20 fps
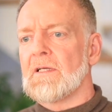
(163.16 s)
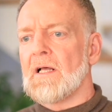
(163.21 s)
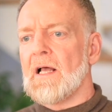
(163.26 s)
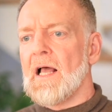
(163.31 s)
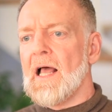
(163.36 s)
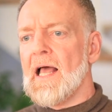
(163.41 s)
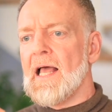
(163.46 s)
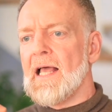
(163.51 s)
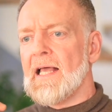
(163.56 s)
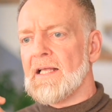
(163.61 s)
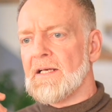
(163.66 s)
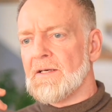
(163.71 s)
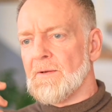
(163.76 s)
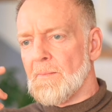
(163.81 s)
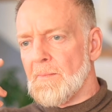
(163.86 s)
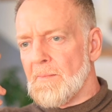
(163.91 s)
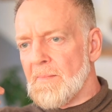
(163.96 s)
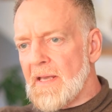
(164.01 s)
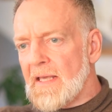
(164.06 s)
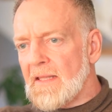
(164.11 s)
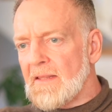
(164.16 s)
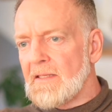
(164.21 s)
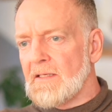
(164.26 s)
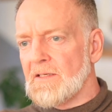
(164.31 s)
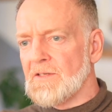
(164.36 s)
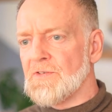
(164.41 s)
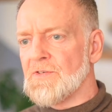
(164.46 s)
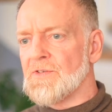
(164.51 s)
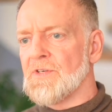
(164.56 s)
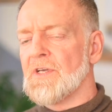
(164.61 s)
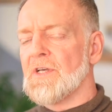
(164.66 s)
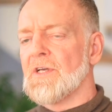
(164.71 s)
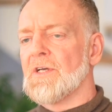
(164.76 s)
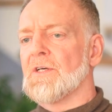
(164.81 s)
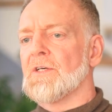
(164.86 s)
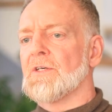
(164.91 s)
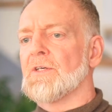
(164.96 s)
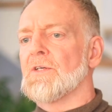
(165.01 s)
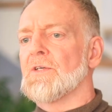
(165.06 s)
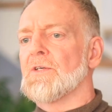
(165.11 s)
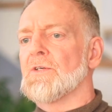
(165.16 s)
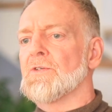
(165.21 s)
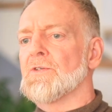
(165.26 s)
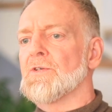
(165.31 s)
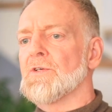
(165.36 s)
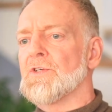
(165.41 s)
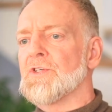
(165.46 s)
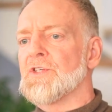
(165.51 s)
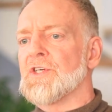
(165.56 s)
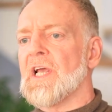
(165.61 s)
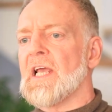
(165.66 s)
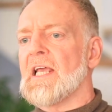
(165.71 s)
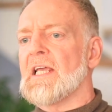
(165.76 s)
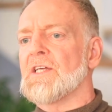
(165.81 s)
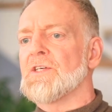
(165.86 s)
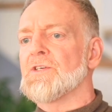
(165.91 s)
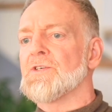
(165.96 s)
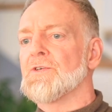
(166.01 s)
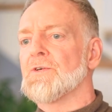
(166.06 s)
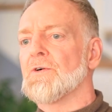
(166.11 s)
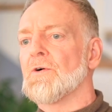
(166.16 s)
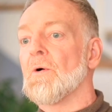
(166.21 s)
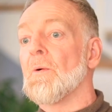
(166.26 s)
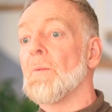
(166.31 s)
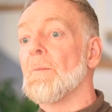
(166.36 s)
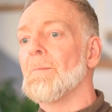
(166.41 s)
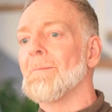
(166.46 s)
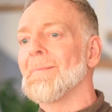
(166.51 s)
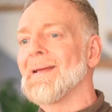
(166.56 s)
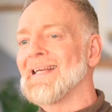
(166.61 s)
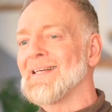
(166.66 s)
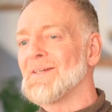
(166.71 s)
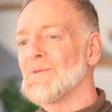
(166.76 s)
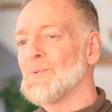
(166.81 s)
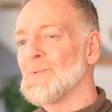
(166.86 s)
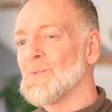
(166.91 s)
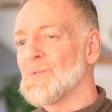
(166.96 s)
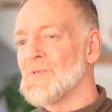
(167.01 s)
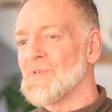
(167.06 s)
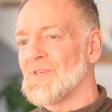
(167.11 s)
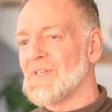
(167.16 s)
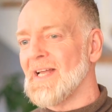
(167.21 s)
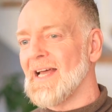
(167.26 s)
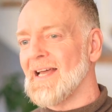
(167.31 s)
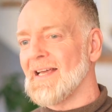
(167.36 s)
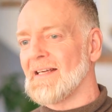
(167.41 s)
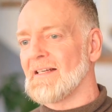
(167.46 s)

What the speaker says: and methods to change your mental state.